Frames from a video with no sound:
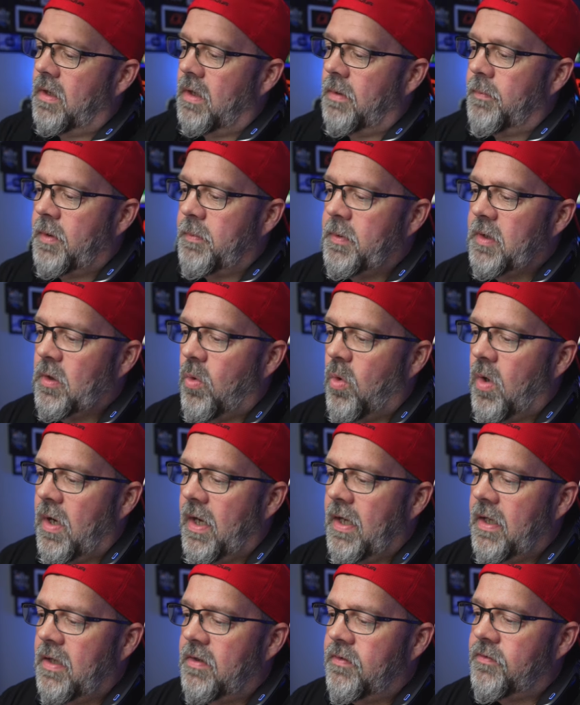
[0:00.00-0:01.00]
and I'm gonna be
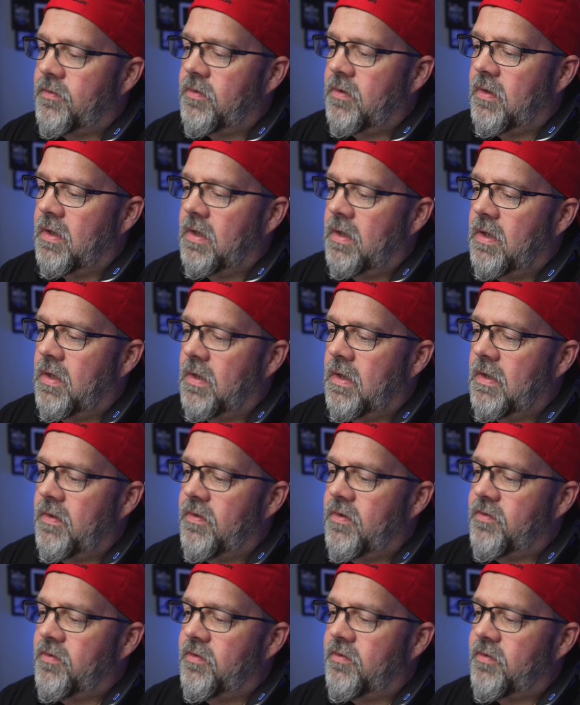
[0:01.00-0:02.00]
quiet so you can hear it.
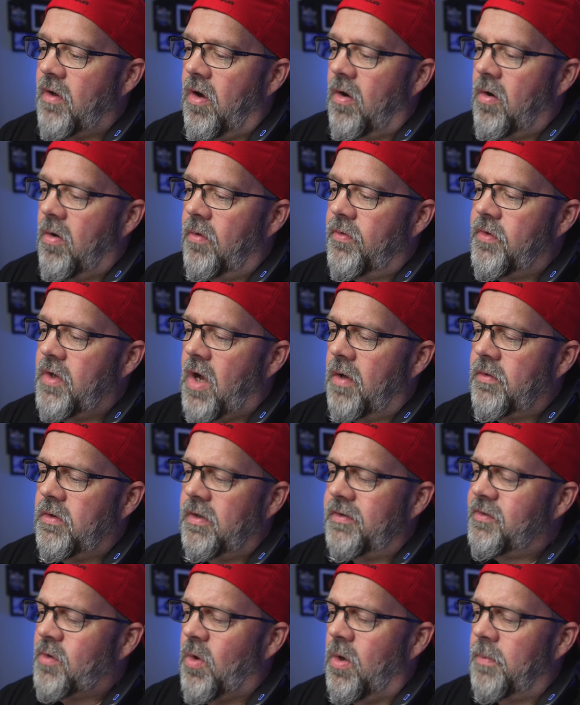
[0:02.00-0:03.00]
This is all, oh,
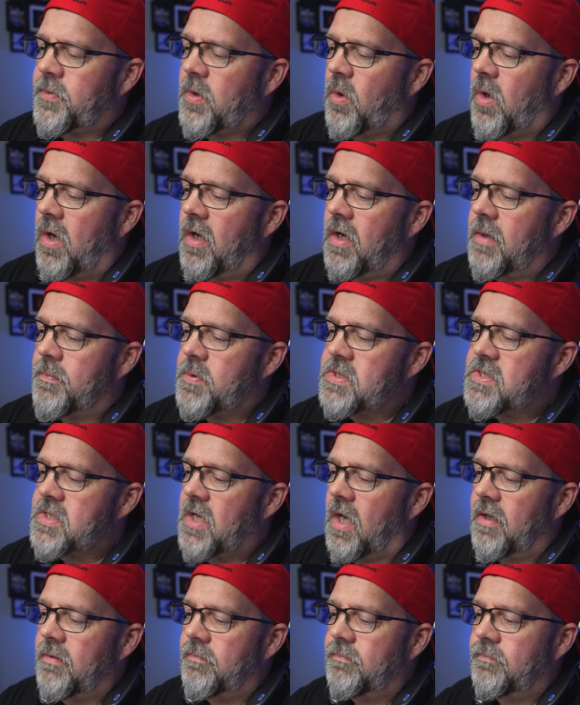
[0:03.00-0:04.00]
let's go up to 100%.
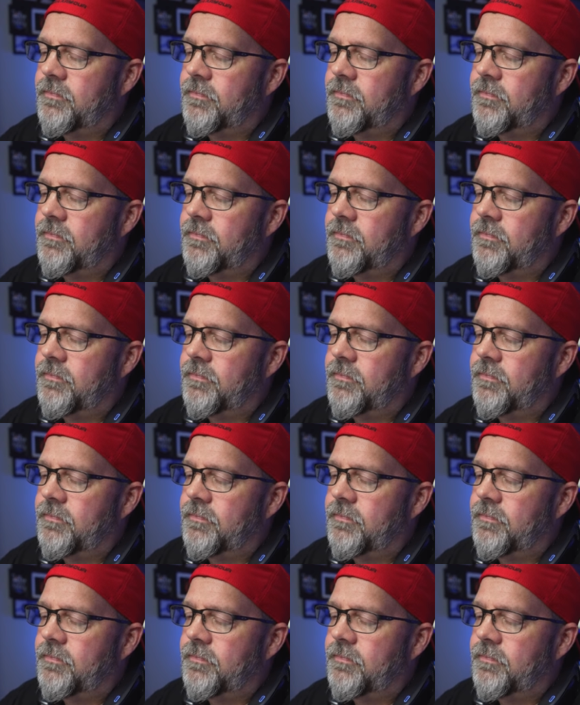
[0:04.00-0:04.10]
percent